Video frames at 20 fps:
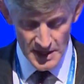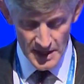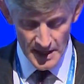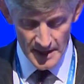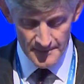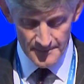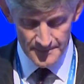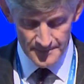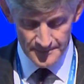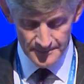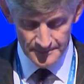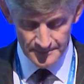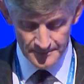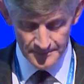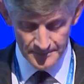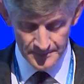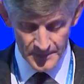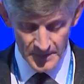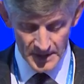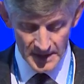um,
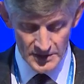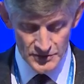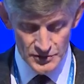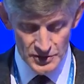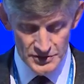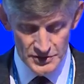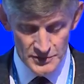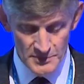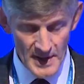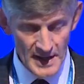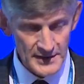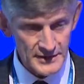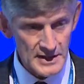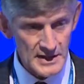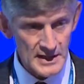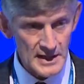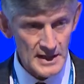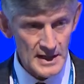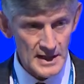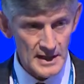in Johnson
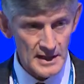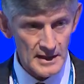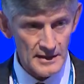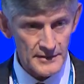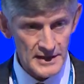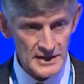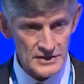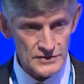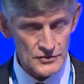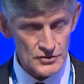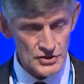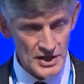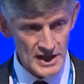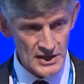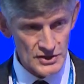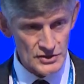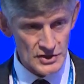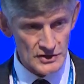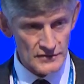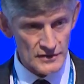Matthey, uh, things have
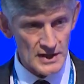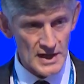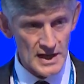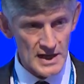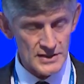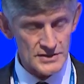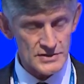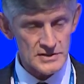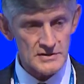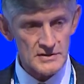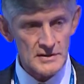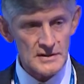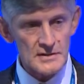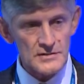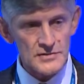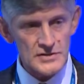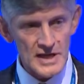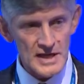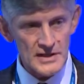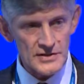changed over the last
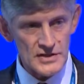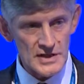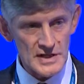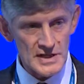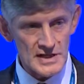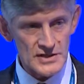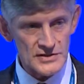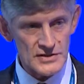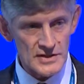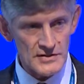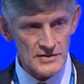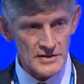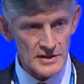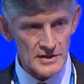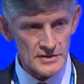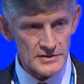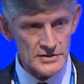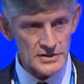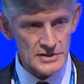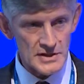10 years in
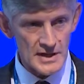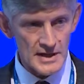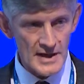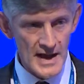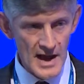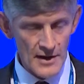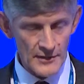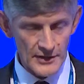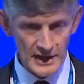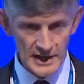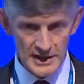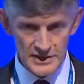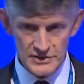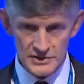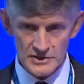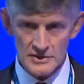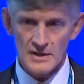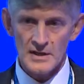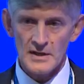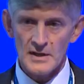that uh,
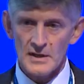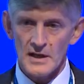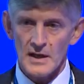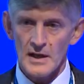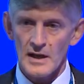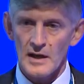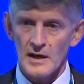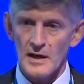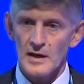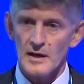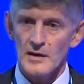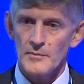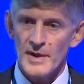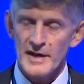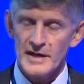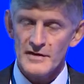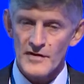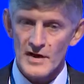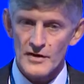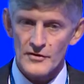nowadays uh,
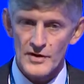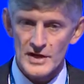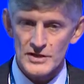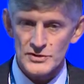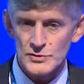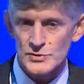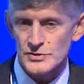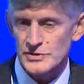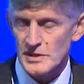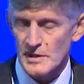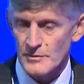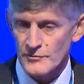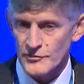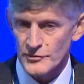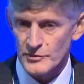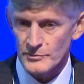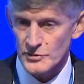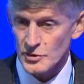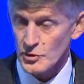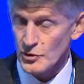many of our graduates come
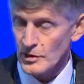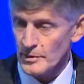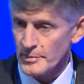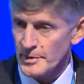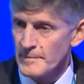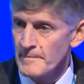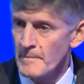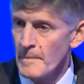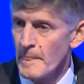from Europe